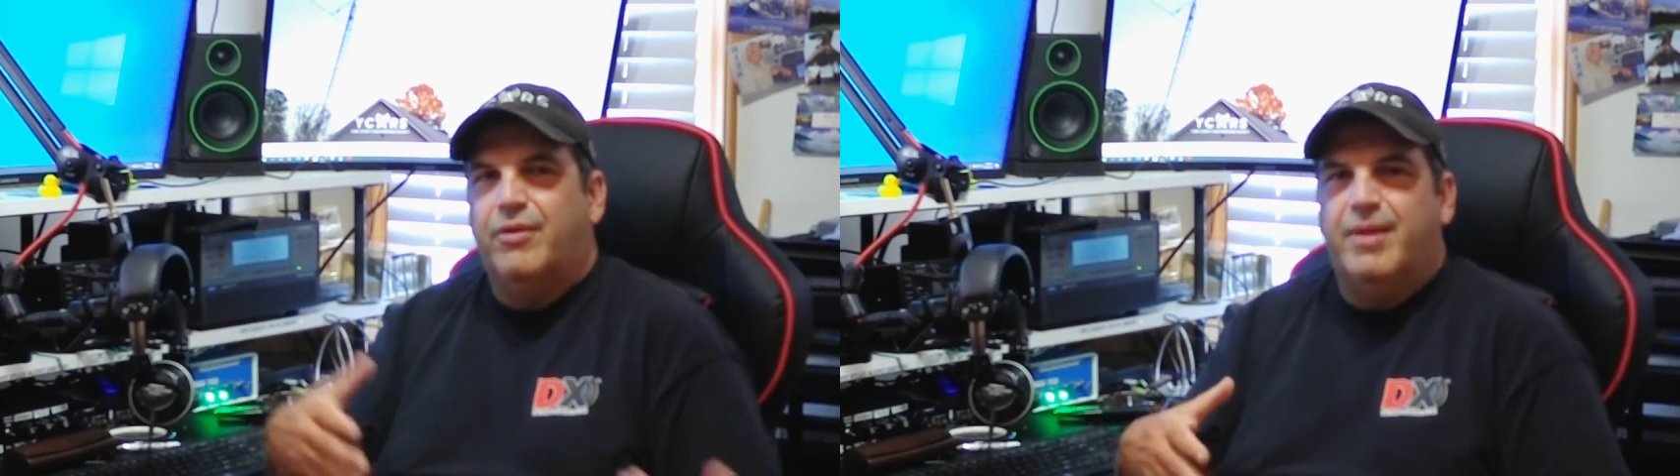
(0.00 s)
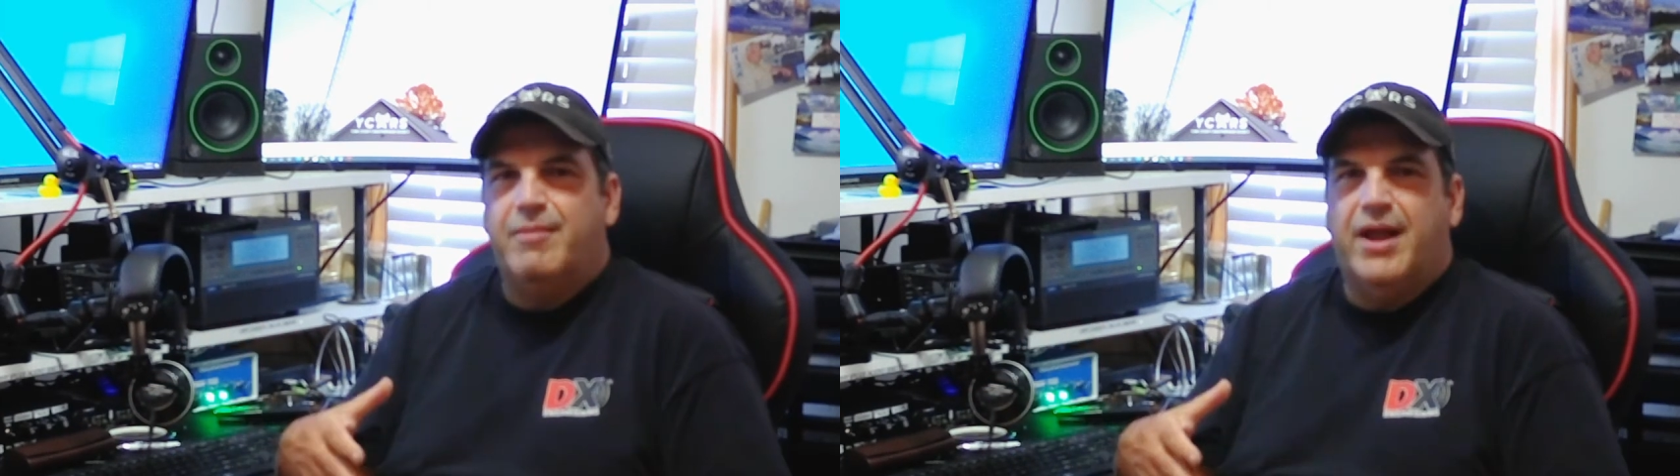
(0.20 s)

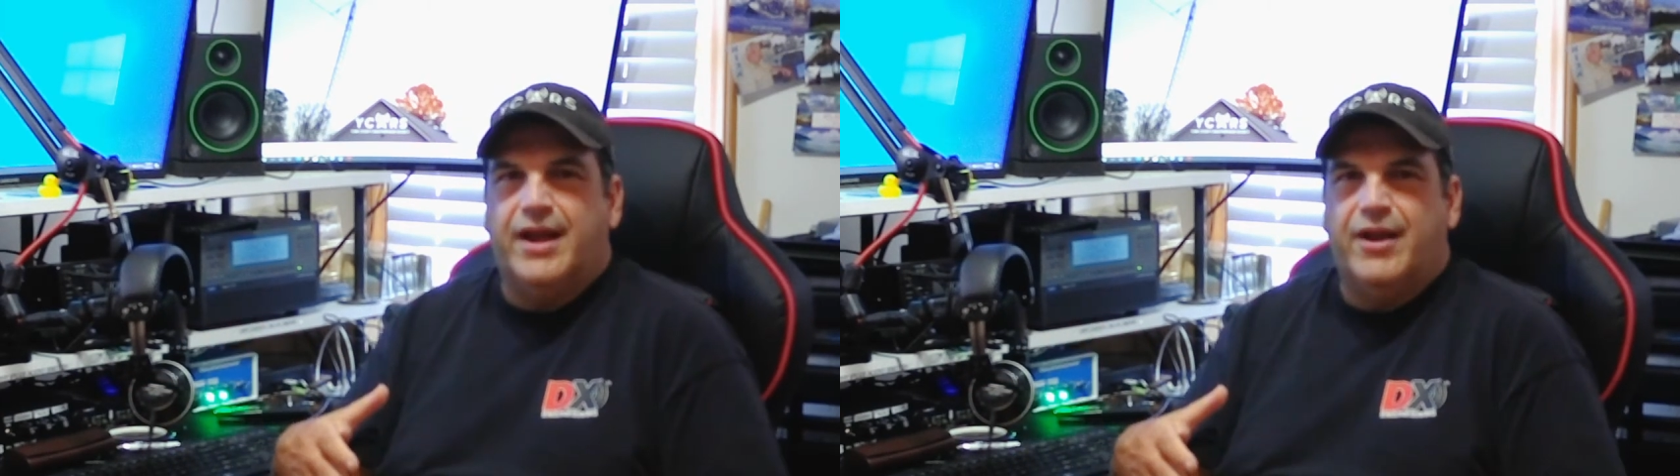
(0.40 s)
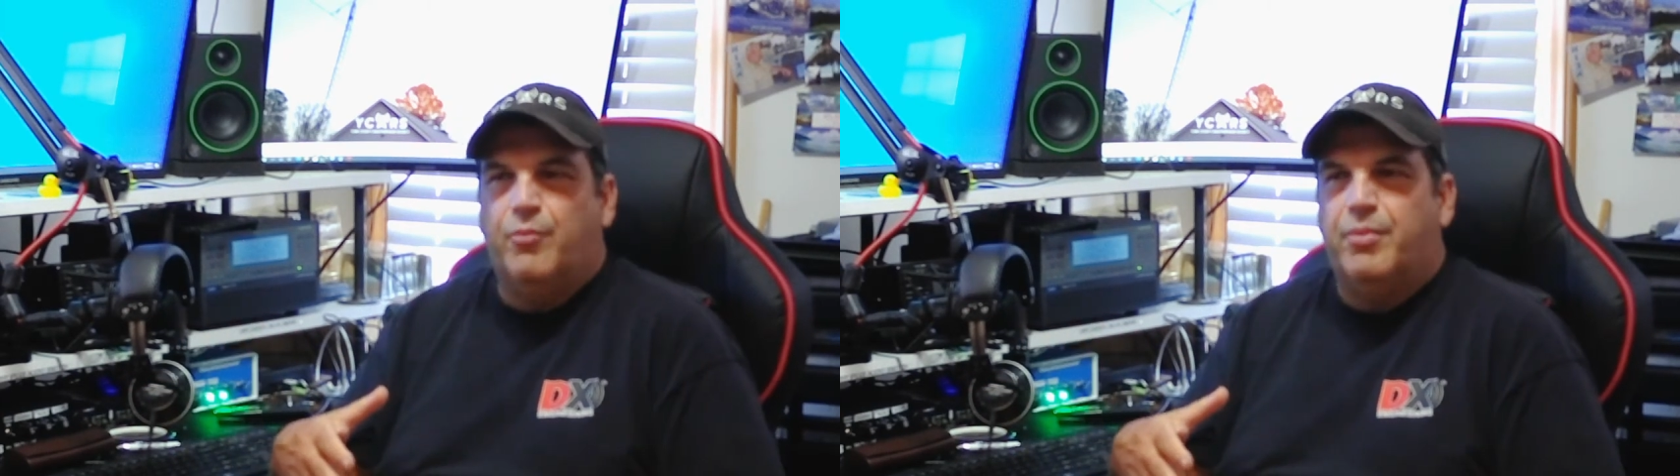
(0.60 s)
and maybe I
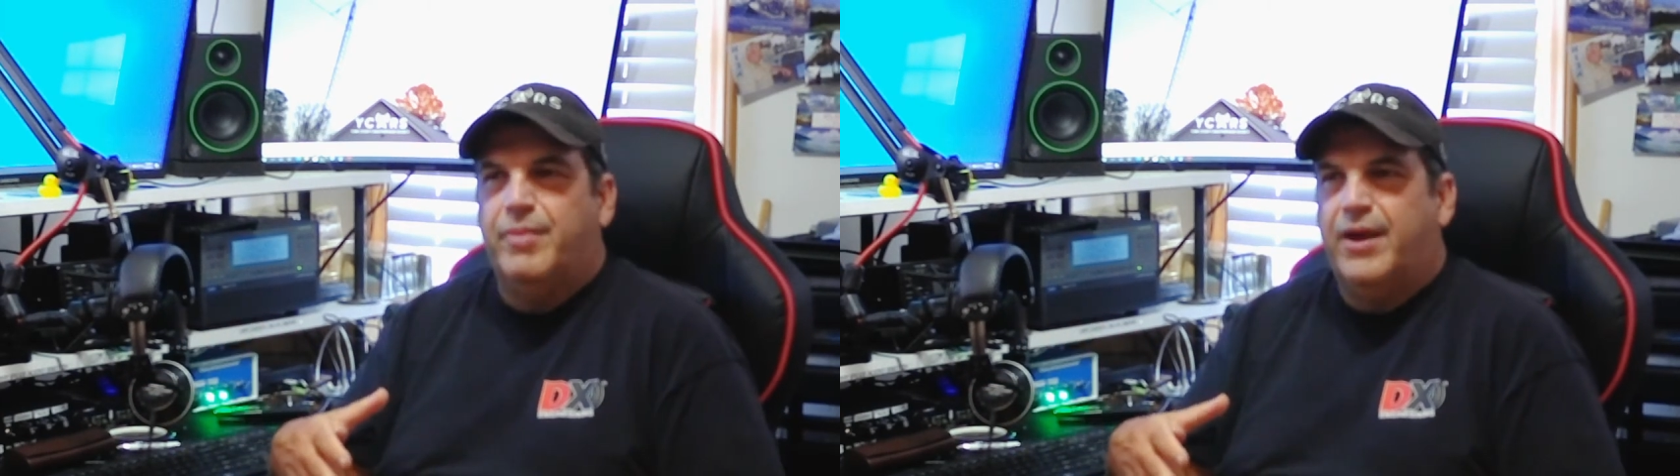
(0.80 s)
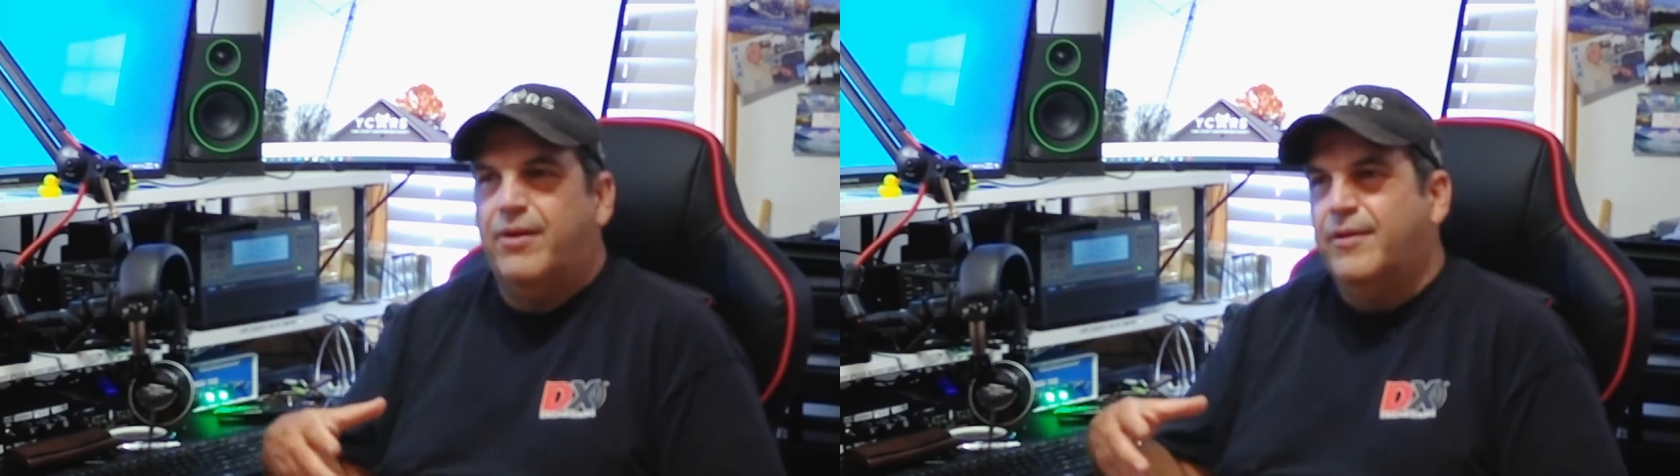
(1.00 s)
can help them
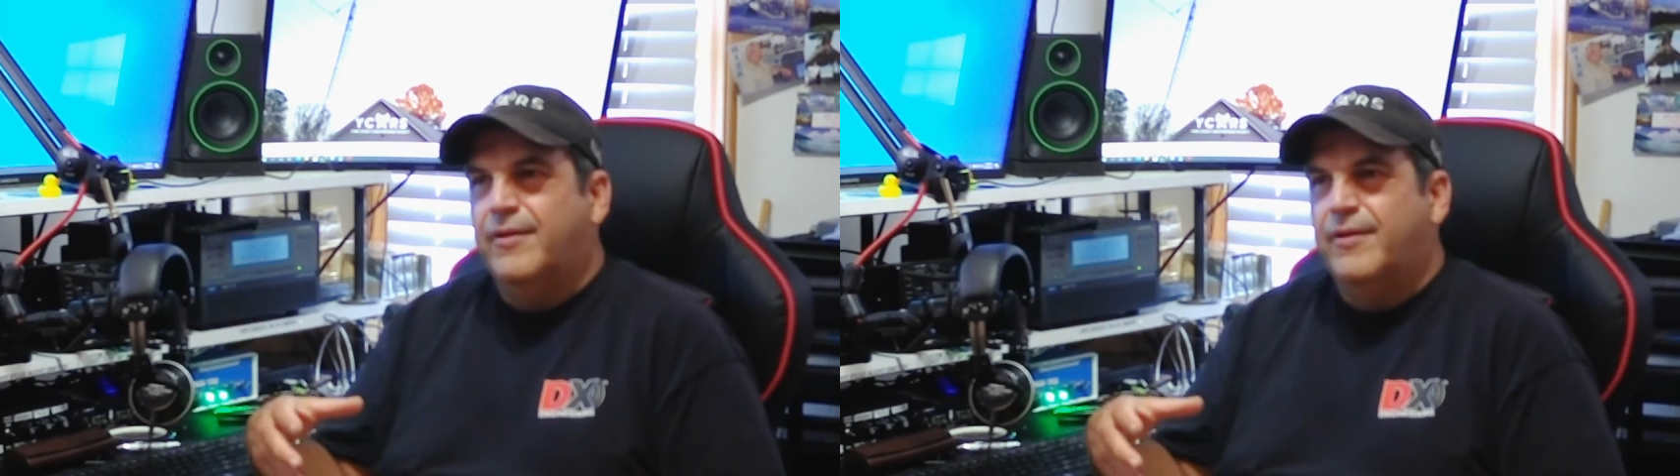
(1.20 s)
there.